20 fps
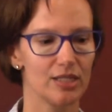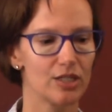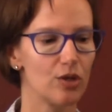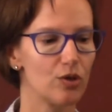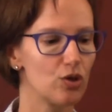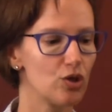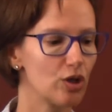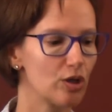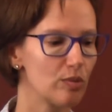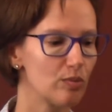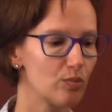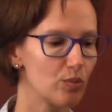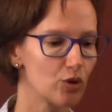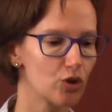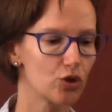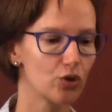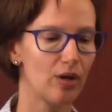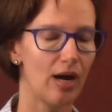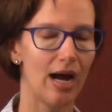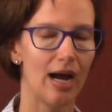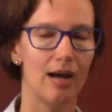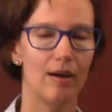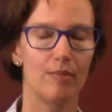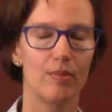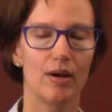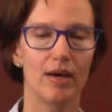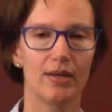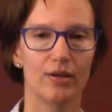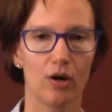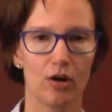So you can
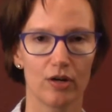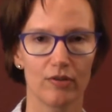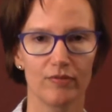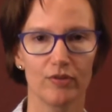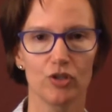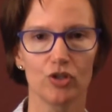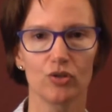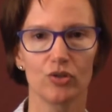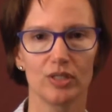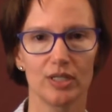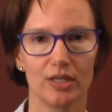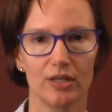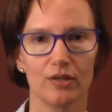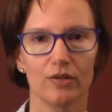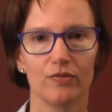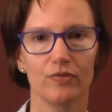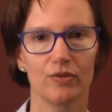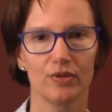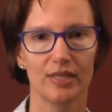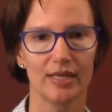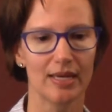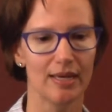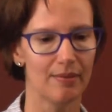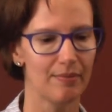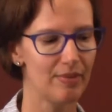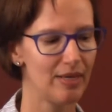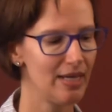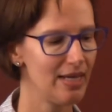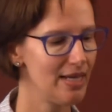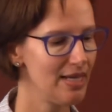prescribe an artificial tear for
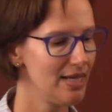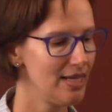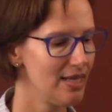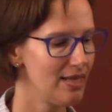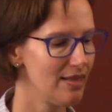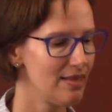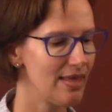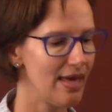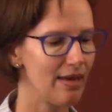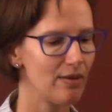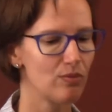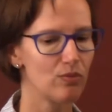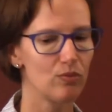them that